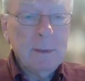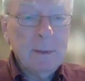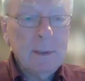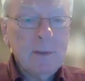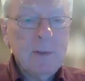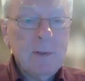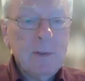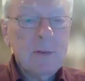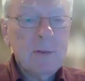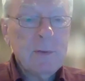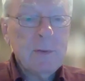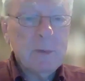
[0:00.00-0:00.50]

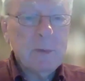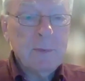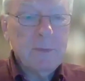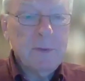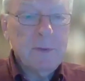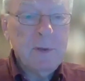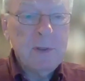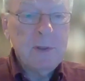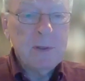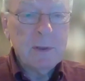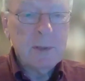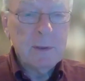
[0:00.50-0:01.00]
unusual
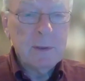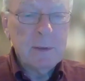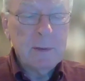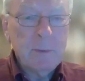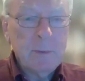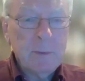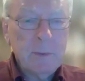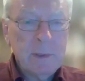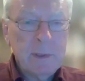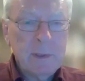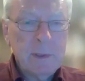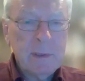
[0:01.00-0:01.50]

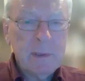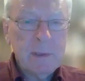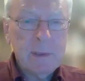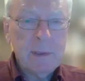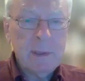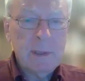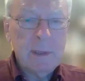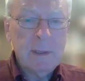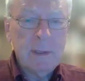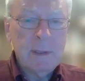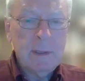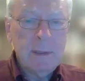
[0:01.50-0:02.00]
feature, which
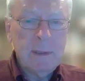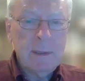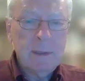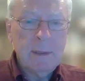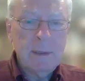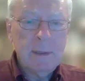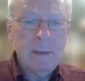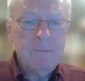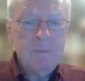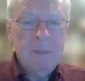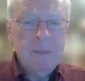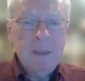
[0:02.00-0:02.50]
is that
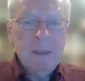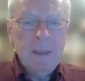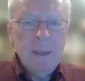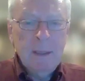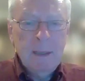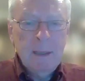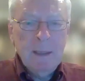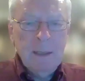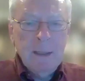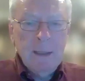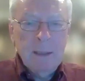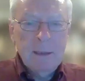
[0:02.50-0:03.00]
the
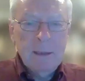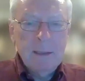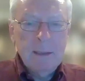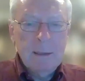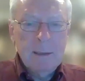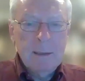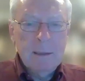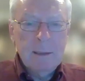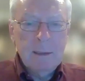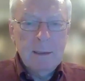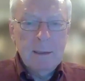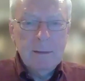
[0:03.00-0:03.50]

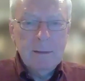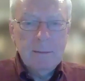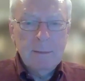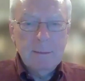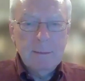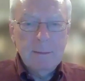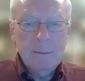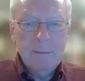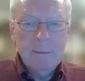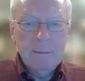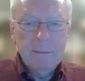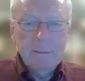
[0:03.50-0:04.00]
city,
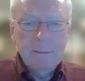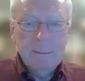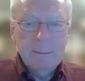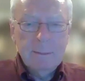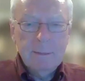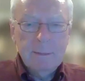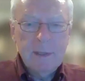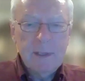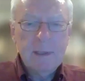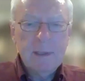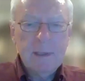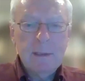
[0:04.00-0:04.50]

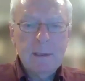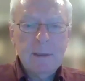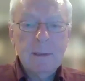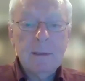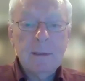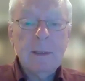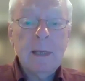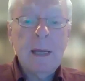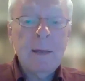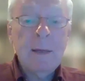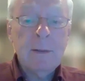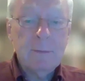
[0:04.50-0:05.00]

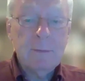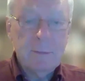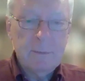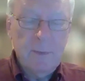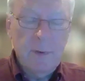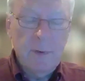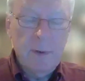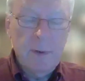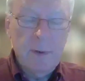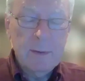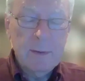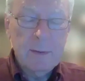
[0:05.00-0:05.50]
the town
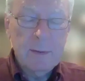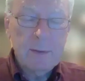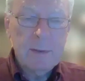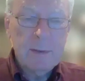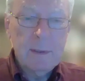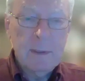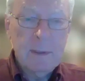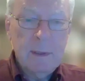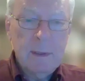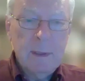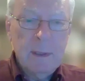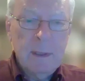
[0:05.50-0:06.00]

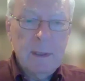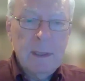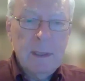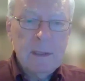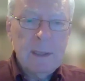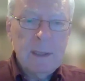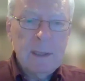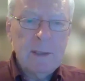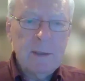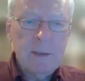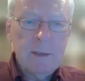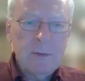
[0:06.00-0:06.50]
fathers
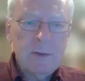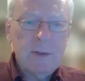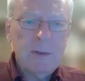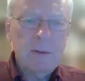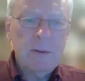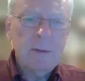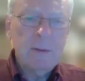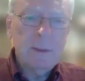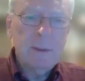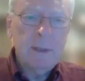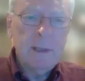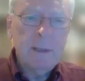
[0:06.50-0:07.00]
said,
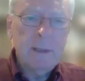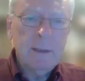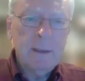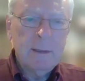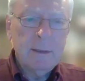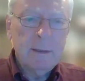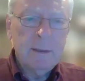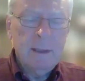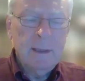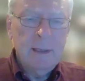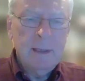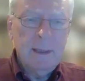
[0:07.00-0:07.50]
sooner or
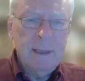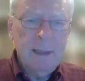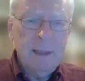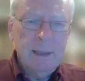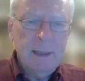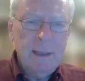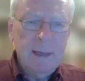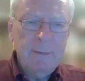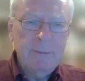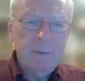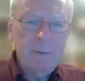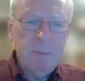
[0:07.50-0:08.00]
later,
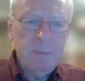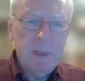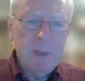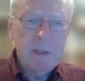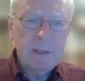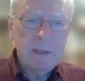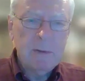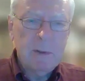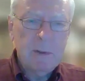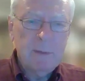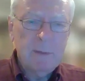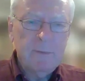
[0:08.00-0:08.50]

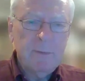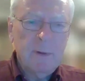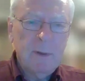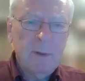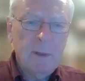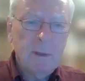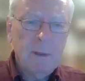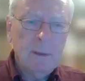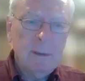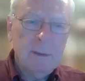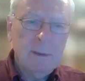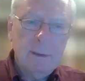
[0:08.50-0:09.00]
everybody's going to
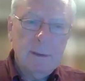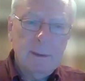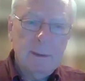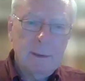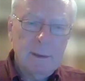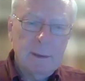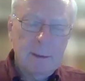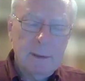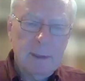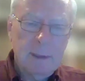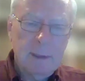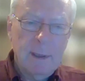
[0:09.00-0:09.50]
fall
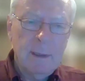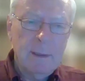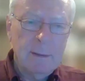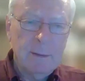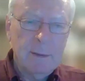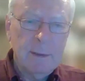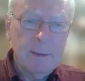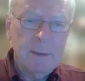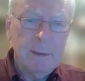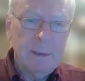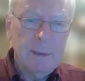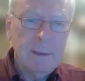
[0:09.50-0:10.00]

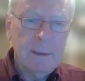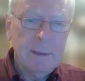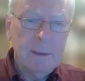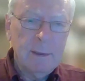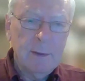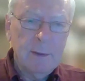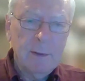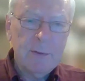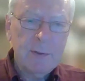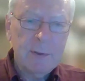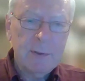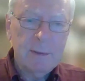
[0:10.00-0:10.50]
either in
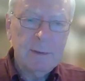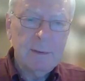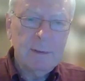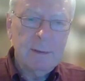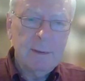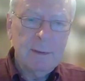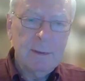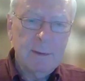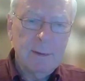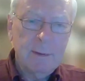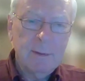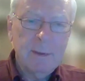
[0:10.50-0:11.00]
the
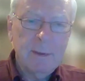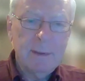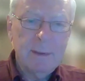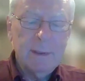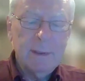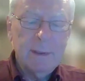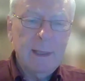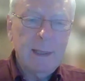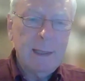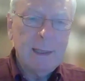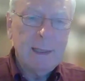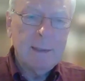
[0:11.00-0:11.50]
ocean or in
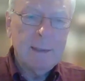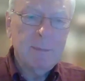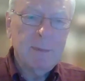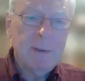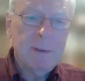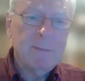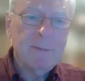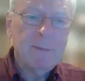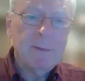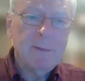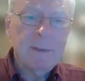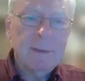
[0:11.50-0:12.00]
the lake
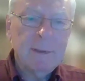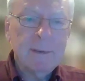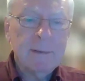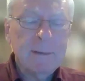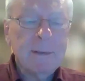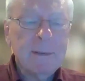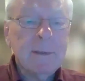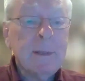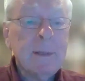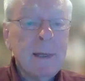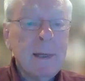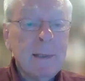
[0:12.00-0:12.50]
above
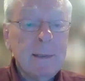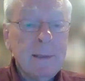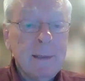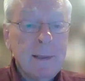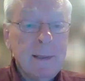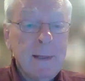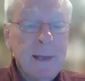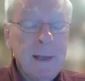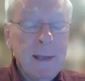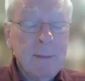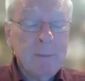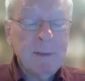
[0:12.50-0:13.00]
the
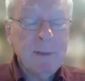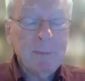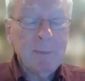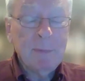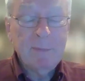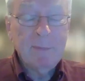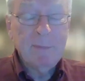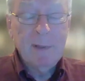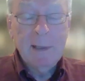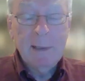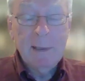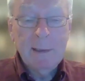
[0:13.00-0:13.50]
dam that
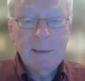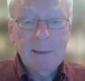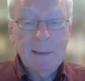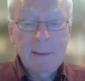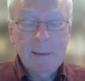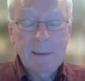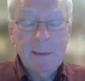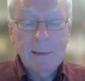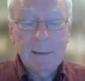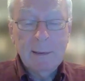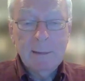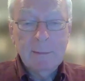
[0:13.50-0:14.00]
provided
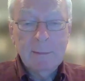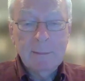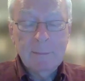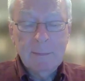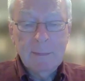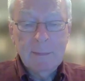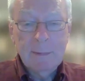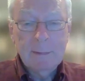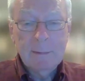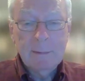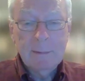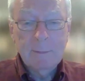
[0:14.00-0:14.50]
the
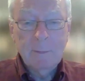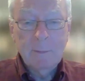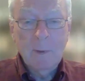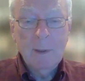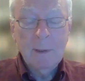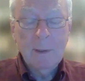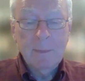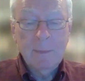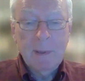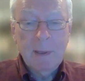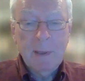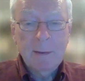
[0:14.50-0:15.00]

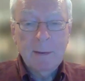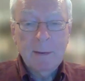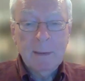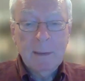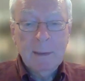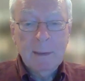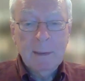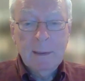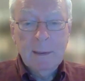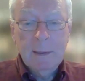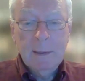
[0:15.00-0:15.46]
water power.